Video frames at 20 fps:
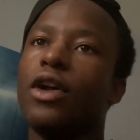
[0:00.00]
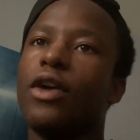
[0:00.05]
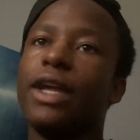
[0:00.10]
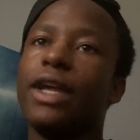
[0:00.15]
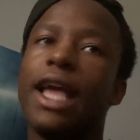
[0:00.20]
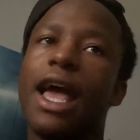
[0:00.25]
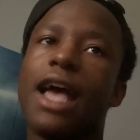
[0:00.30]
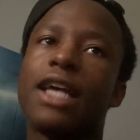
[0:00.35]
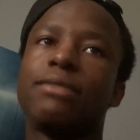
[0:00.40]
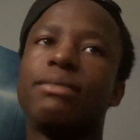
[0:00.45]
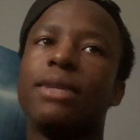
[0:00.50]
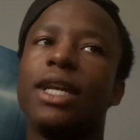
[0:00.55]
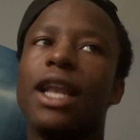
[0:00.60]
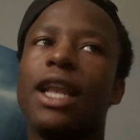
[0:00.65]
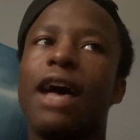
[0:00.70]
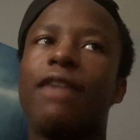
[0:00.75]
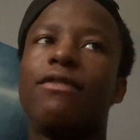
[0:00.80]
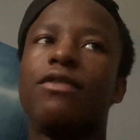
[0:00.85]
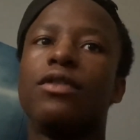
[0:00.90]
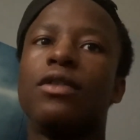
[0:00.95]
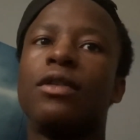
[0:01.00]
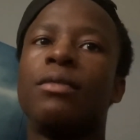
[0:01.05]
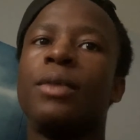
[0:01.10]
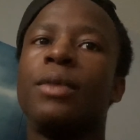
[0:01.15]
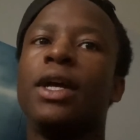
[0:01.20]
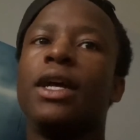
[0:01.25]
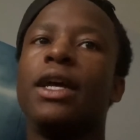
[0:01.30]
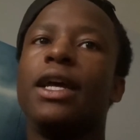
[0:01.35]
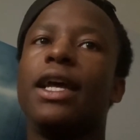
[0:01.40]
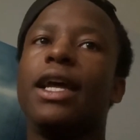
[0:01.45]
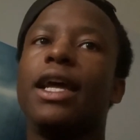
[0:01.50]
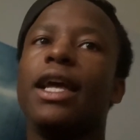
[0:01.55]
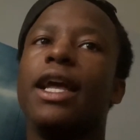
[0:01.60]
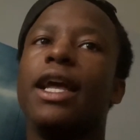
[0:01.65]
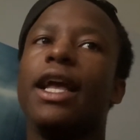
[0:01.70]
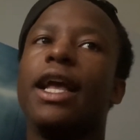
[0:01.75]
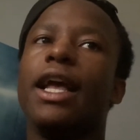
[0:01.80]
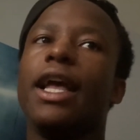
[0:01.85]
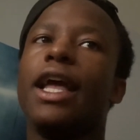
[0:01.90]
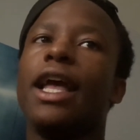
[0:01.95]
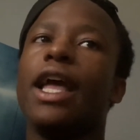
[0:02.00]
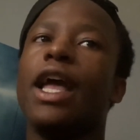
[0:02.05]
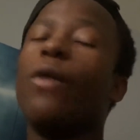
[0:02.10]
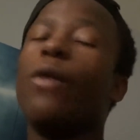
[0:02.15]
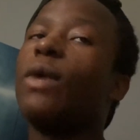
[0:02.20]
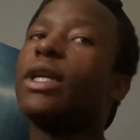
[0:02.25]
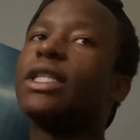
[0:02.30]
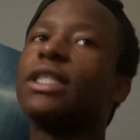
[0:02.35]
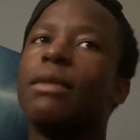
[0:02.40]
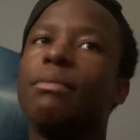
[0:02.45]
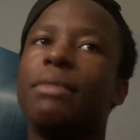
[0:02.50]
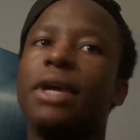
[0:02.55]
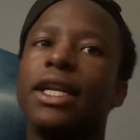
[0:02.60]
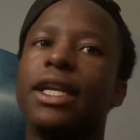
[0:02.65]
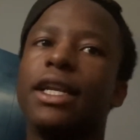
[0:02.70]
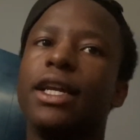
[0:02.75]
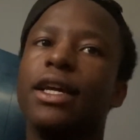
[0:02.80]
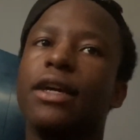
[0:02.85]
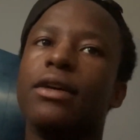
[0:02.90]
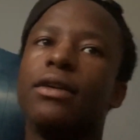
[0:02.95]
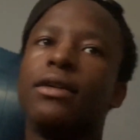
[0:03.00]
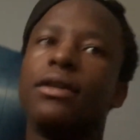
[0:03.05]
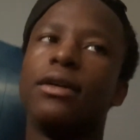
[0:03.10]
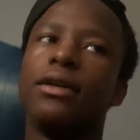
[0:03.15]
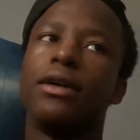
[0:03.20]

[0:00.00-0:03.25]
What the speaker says: he asked me to lie for him, and it wasn't a big deal.